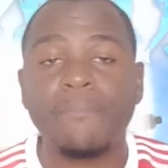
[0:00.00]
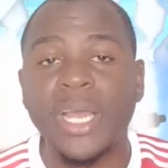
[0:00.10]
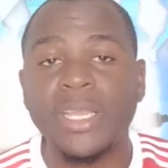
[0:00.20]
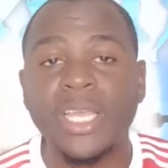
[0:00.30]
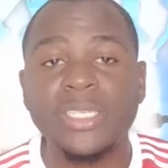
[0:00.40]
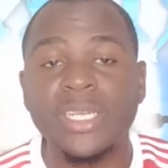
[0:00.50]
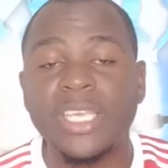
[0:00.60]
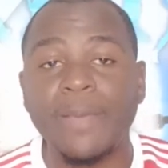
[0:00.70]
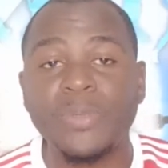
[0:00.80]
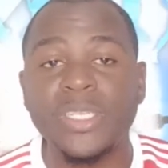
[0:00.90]
Man
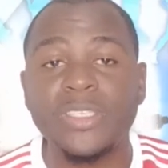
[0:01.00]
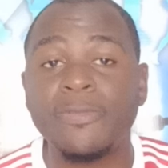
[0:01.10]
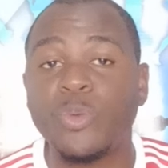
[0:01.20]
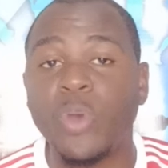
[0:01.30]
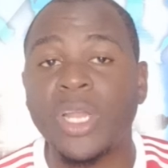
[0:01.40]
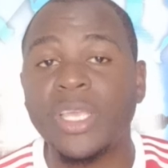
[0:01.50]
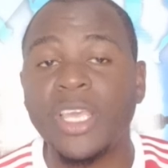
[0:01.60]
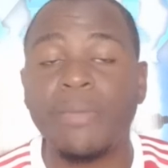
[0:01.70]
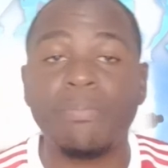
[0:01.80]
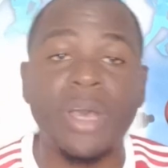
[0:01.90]
getting captains if you want
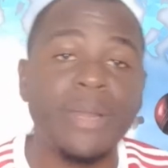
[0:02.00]
game.